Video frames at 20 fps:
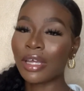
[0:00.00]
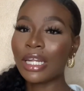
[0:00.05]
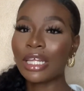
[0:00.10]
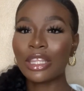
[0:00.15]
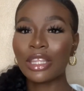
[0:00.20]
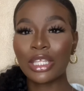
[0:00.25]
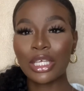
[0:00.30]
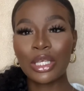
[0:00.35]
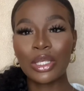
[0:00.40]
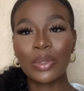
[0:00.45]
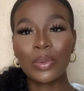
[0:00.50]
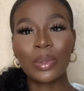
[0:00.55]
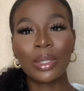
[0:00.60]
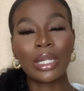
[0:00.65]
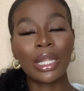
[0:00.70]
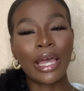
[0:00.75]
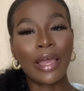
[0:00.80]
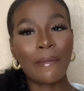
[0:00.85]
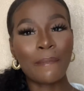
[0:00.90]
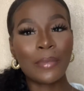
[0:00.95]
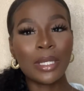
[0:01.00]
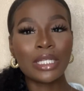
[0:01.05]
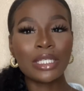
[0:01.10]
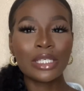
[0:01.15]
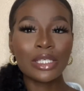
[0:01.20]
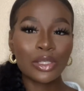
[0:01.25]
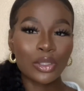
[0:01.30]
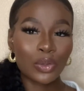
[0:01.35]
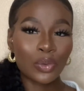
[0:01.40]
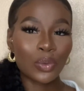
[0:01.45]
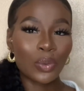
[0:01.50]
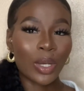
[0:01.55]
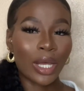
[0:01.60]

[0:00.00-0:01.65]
anything you would like me to do,